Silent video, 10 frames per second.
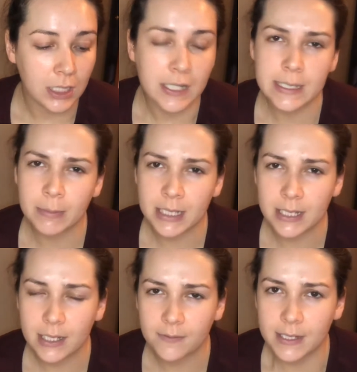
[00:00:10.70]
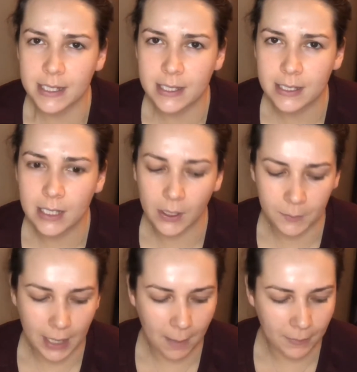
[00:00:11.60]
some of this stuff is
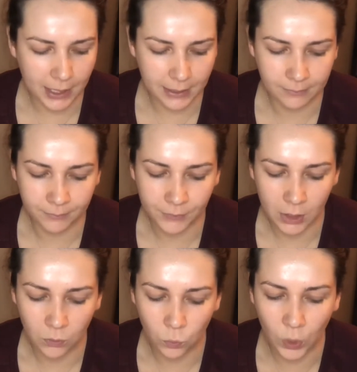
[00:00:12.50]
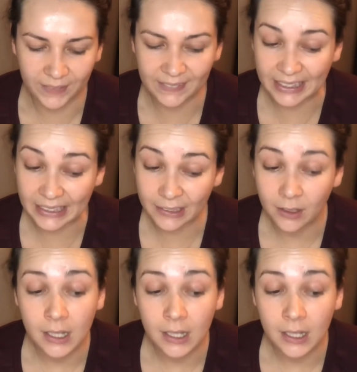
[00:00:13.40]
ColourPop, like one thing,